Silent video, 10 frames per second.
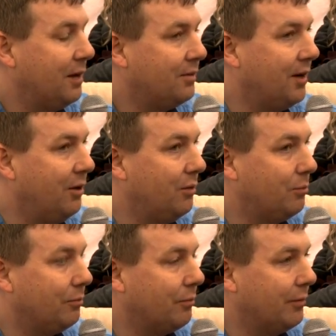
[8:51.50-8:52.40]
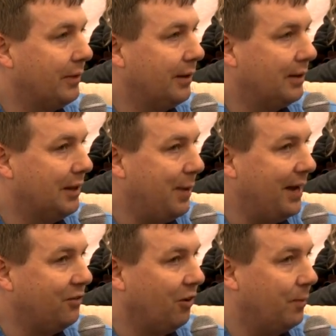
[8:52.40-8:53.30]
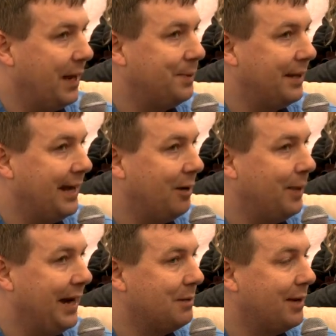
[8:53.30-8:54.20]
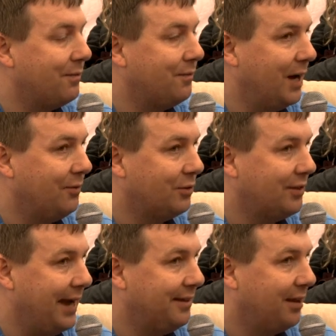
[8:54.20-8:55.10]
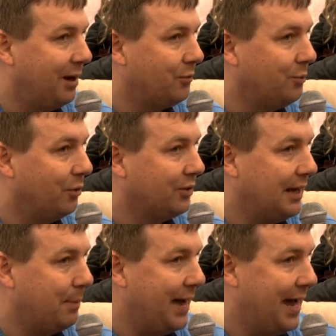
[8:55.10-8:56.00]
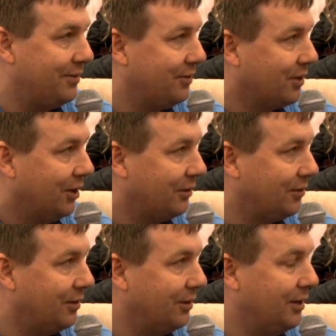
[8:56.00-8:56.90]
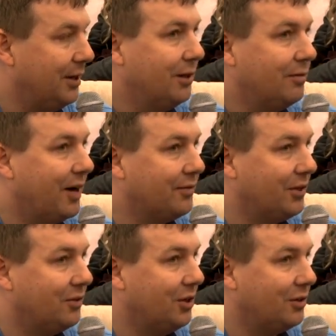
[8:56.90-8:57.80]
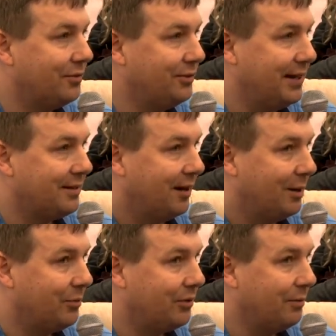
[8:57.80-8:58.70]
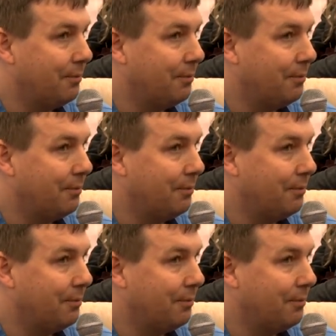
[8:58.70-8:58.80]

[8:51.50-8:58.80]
So the best of people are now paid about 5 or 10 times more than their parents got, rather than 2 to 3 times.